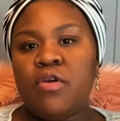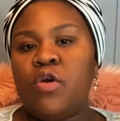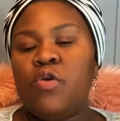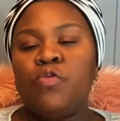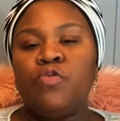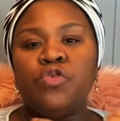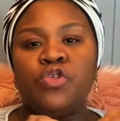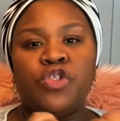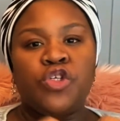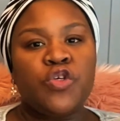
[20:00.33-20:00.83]

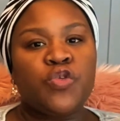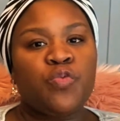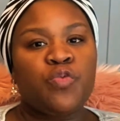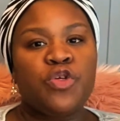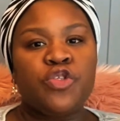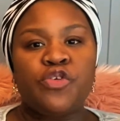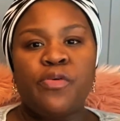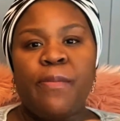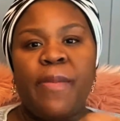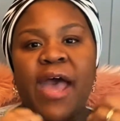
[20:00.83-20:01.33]
will just
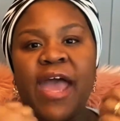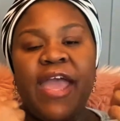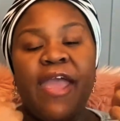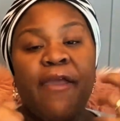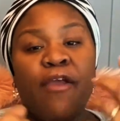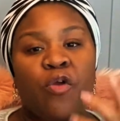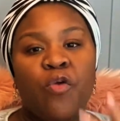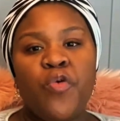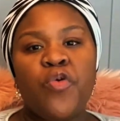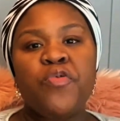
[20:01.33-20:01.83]
want to buy a
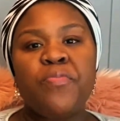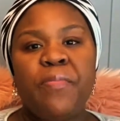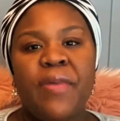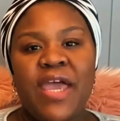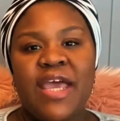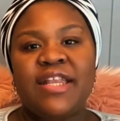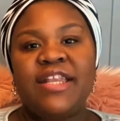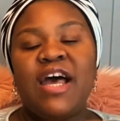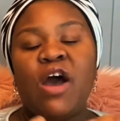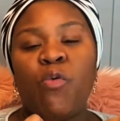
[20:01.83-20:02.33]
good
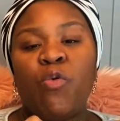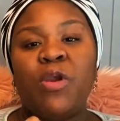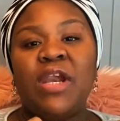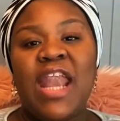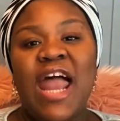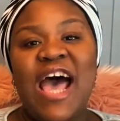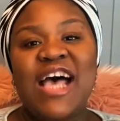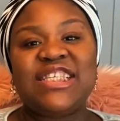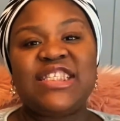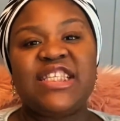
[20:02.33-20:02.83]
bed that will
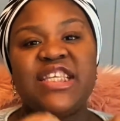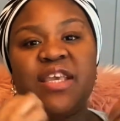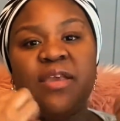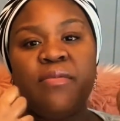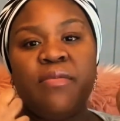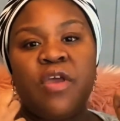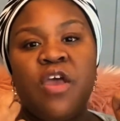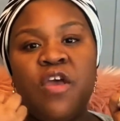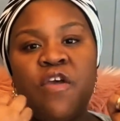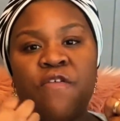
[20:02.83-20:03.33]
last
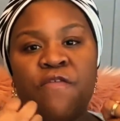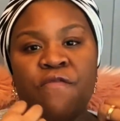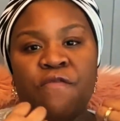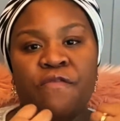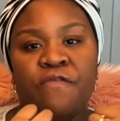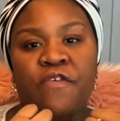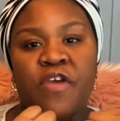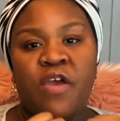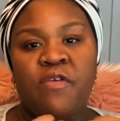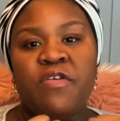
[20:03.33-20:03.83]
him
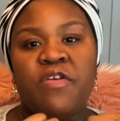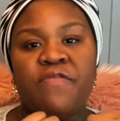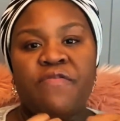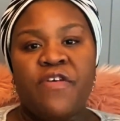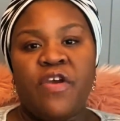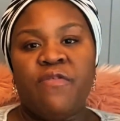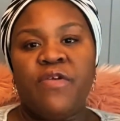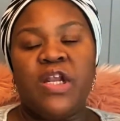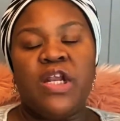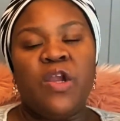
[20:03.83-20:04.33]
very,
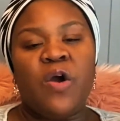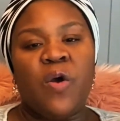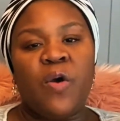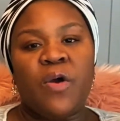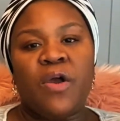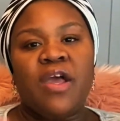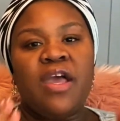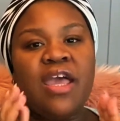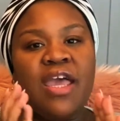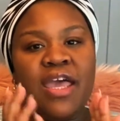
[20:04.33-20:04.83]
very
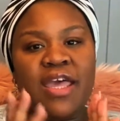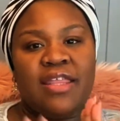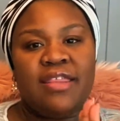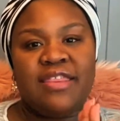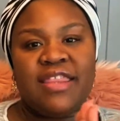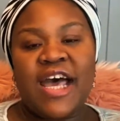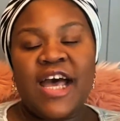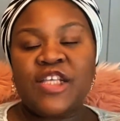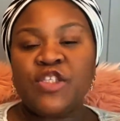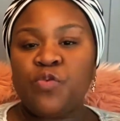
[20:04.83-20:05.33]
long. And
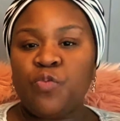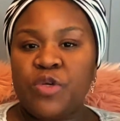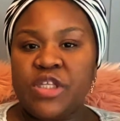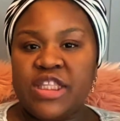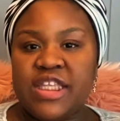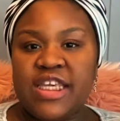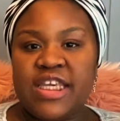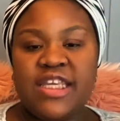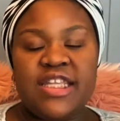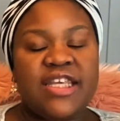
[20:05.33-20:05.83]
that we
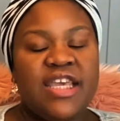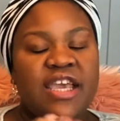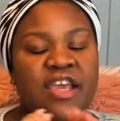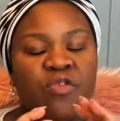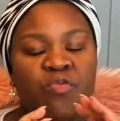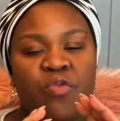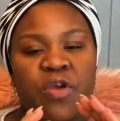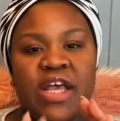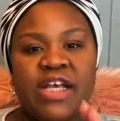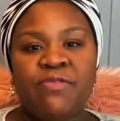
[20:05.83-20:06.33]
did,
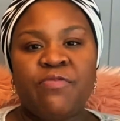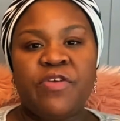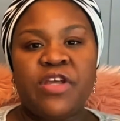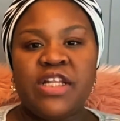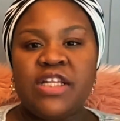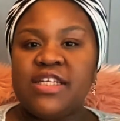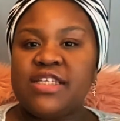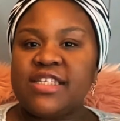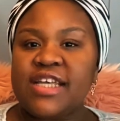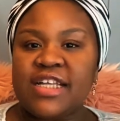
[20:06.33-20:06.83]
and we are
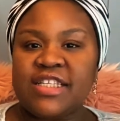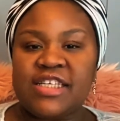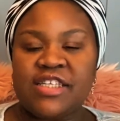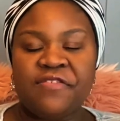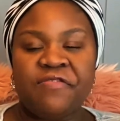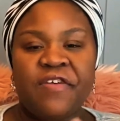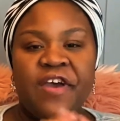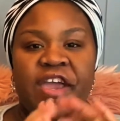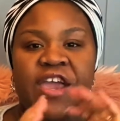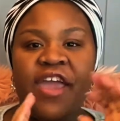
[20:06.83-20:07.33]
really
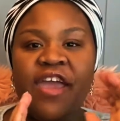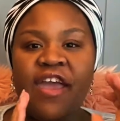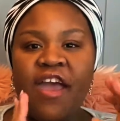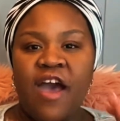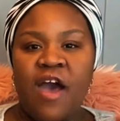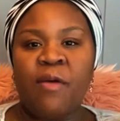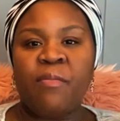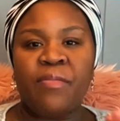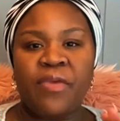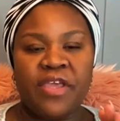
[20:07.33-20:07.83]
satisfied and
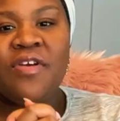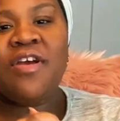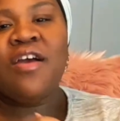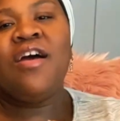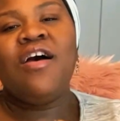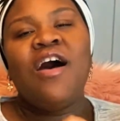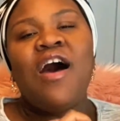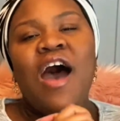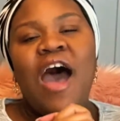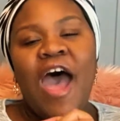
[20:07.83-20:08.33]
happy.
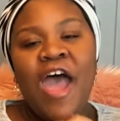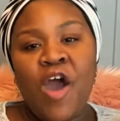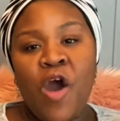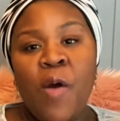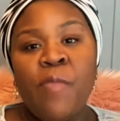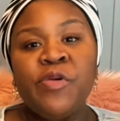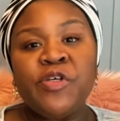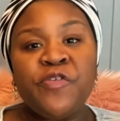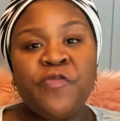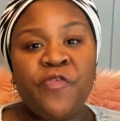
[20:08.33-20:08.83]
I
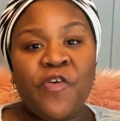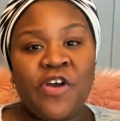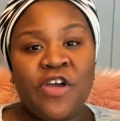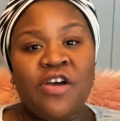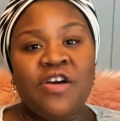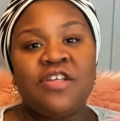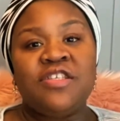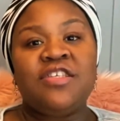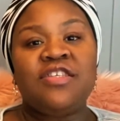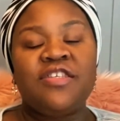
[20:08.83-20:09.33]
almost
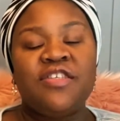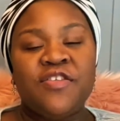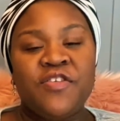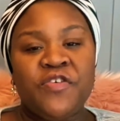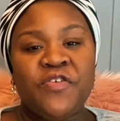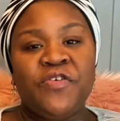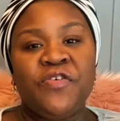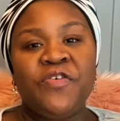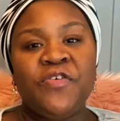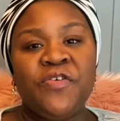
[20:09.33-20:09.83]
forgot
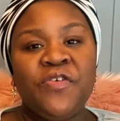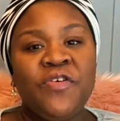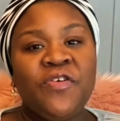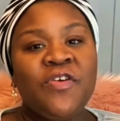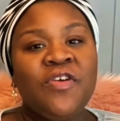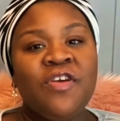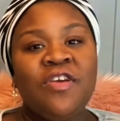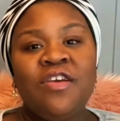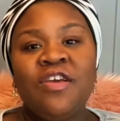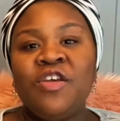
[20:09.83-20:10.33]
to
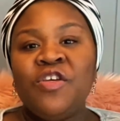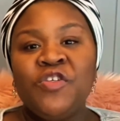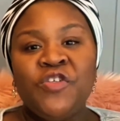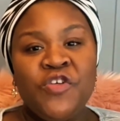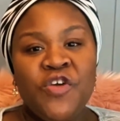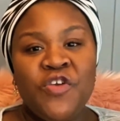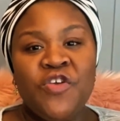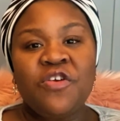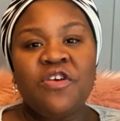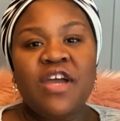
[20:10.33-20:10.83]

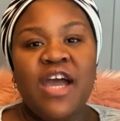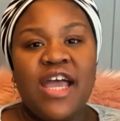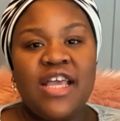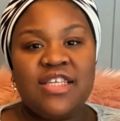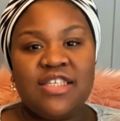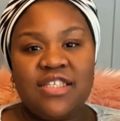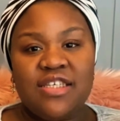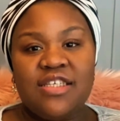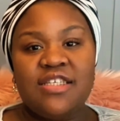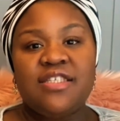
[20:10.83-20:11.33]
show you
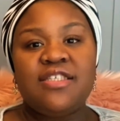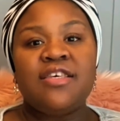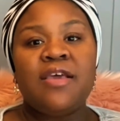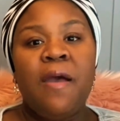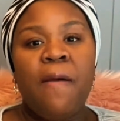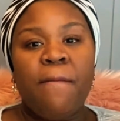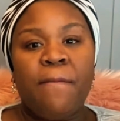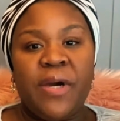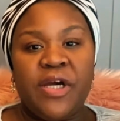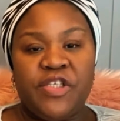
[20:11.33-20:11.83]
guys this
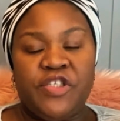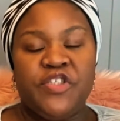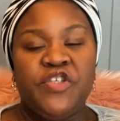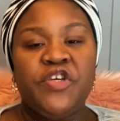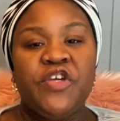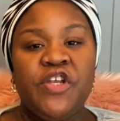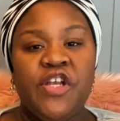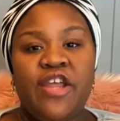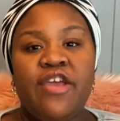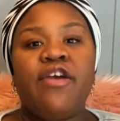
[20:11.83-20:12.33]

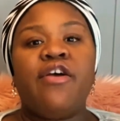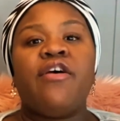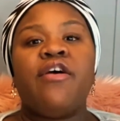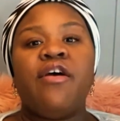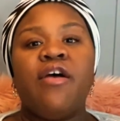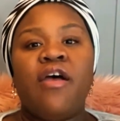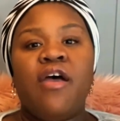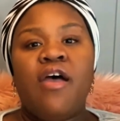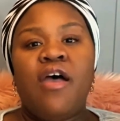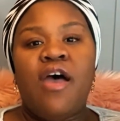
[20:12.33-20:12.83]
particular
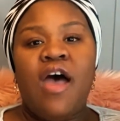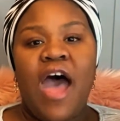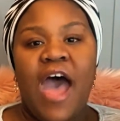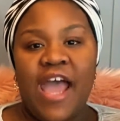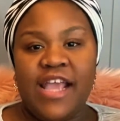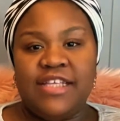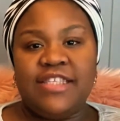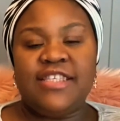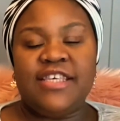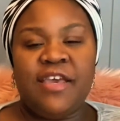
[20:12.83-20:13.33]

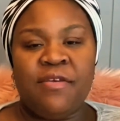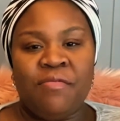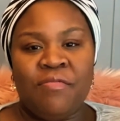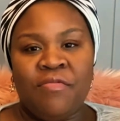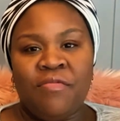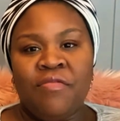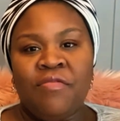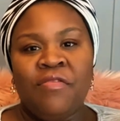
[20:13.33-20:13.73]
item.